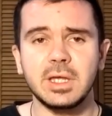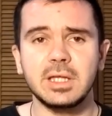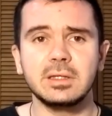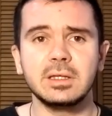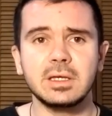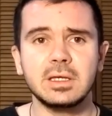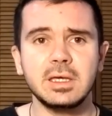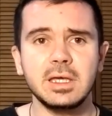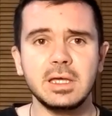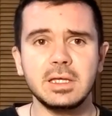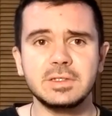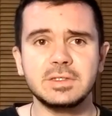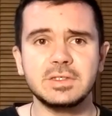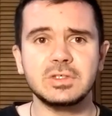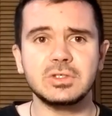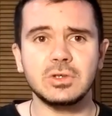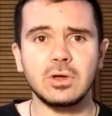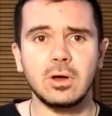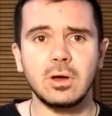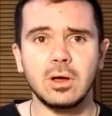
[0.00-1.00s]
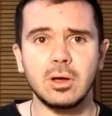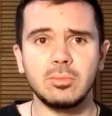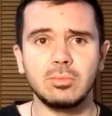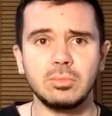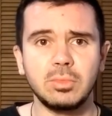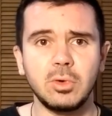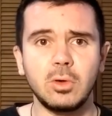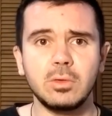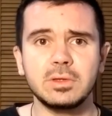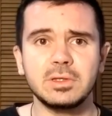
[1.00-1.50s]
And the kids saw
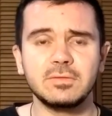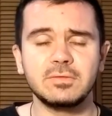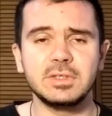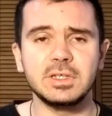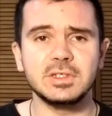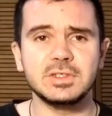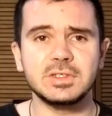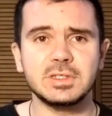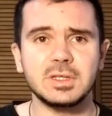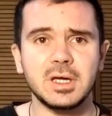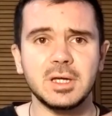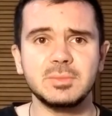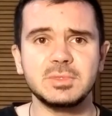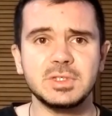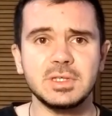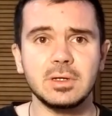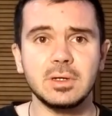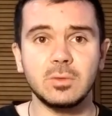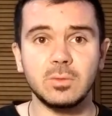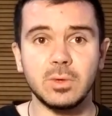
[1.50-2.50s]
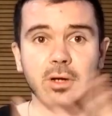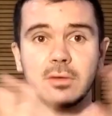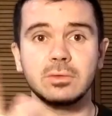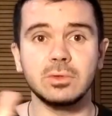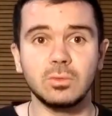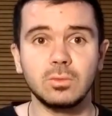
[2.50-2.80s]
both of these types around the